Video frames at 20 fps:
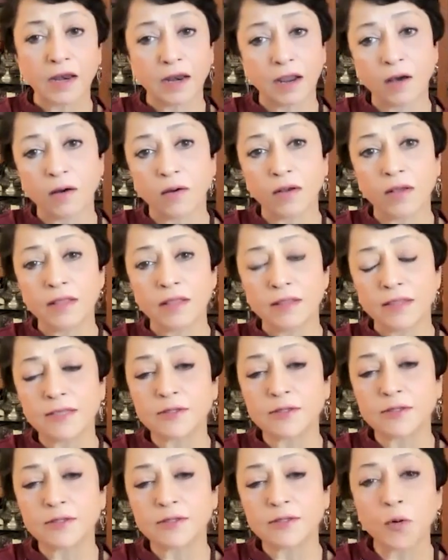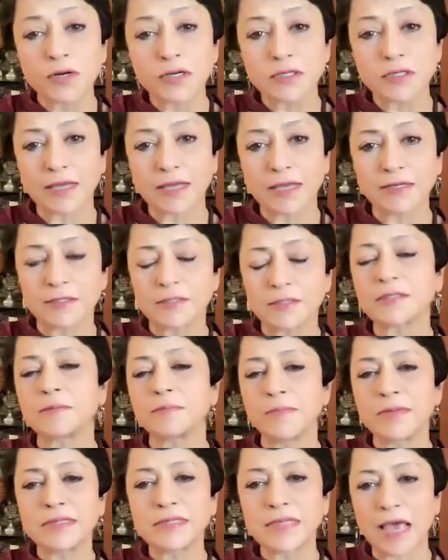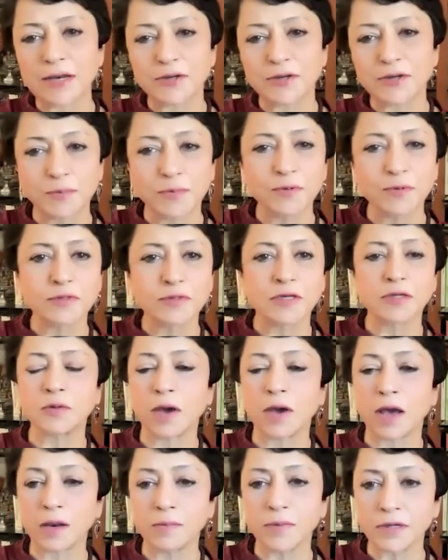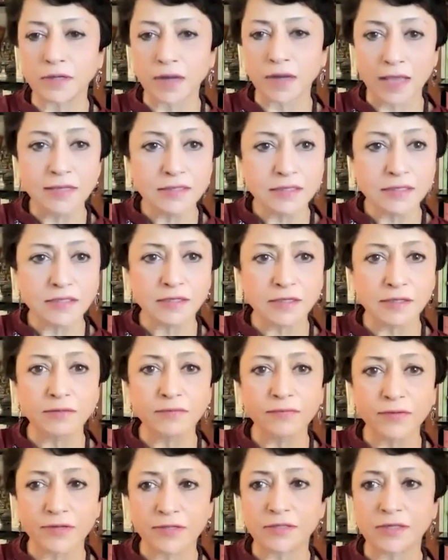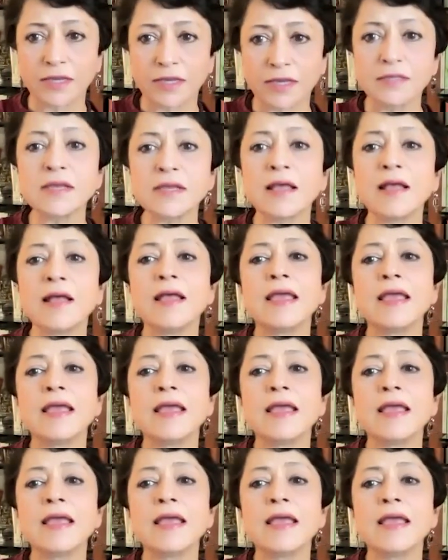Now, there's a quote that is misattributed to Albert Einstein, which says,